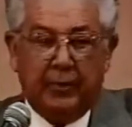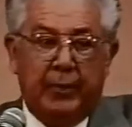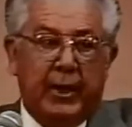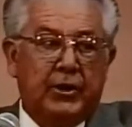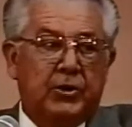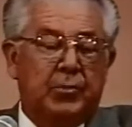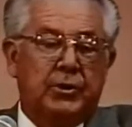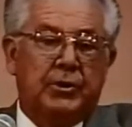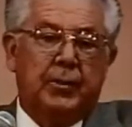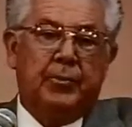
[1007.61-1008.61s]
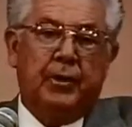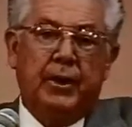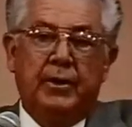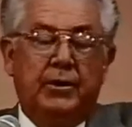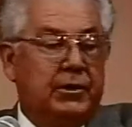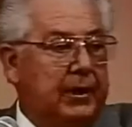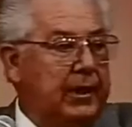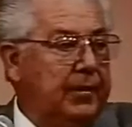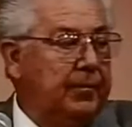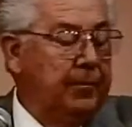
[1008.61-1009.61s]
possible to separate the state
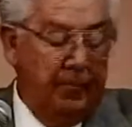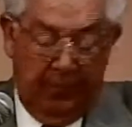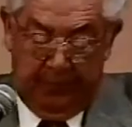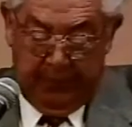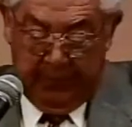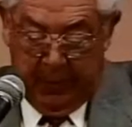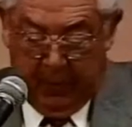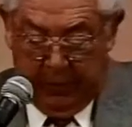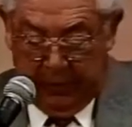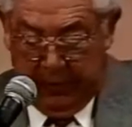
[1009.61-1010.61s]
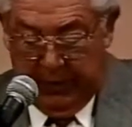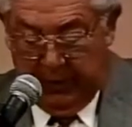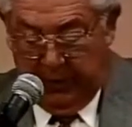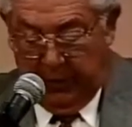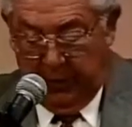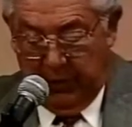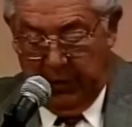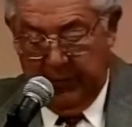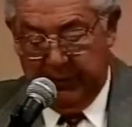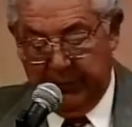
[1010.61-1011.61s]
from locals in the local
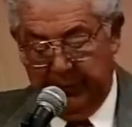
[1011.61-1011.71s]
governments.